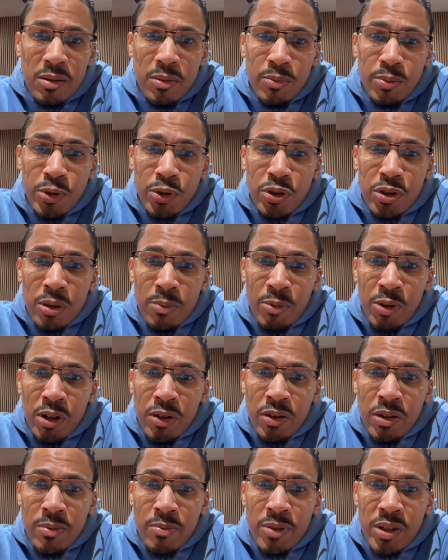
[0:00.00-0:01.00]
boost a bit
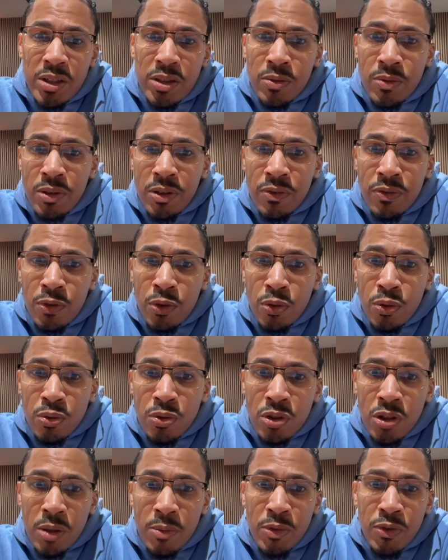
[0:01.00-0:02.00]
of the mids where the
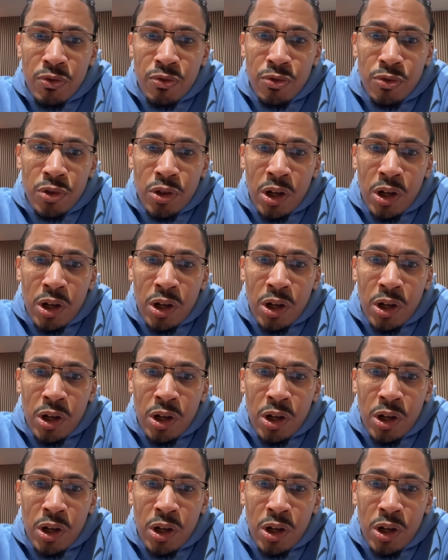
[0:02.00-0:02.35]
vocals coming through,